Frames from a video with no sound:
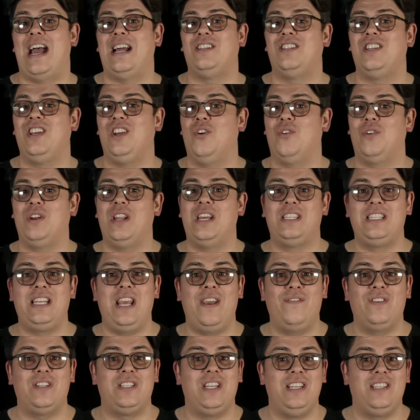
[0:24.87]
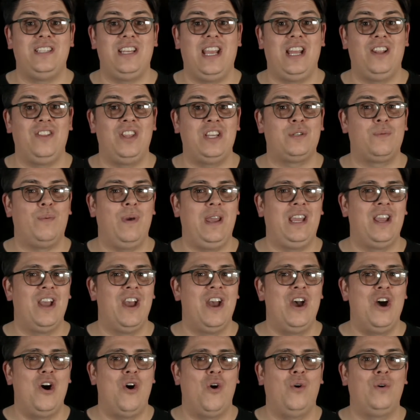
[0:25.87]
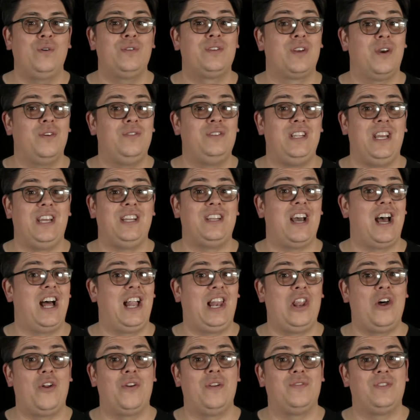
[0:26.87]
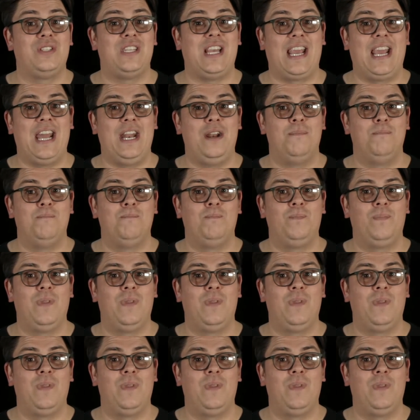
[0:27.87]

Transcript: add to your nativity scene this week also did a lot of singing.